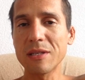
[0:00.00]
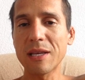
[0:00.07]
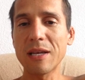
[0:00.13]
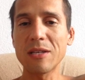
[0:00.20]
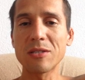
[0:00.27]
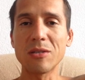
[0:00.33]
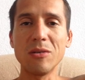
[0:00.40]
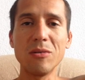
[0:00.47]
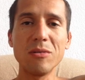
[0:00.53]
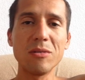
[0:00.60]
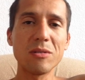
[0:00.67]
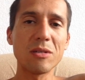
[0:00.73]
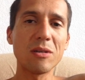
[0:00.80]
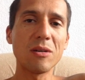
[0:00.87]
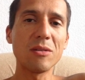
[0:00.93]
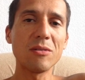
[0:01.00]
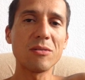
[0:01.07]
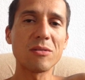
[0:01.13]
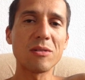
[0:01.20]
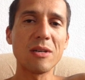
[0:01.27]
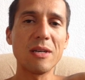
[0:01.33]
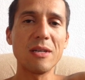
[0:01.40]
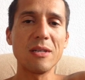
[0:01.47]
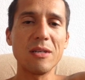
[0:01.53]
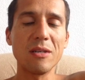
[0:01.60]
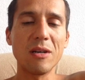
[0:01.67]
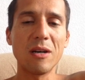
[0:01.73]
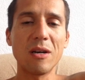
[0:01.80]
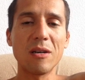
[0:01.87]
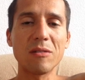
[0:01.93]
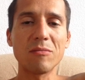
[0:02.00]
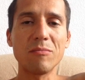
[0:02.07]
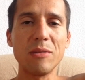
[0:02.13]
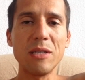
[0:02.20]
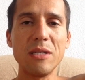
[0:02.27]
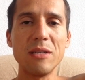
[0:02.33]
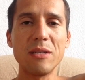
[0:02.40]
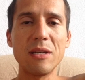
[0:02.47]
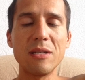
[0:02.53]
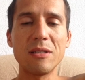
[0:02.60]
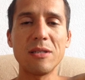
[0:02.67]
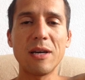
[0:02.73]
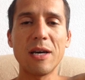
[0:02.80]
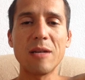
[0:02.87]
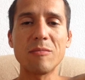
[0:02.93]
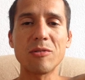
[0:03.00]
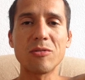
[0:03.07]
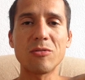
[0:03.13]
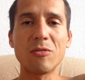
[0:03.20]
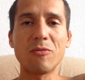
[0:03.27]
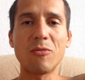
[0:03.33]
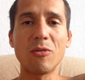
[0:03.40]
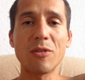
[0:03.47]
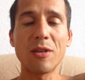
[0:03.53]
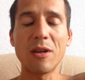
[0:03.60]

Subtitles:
and calzones and all those meaty, tasty items and so forth.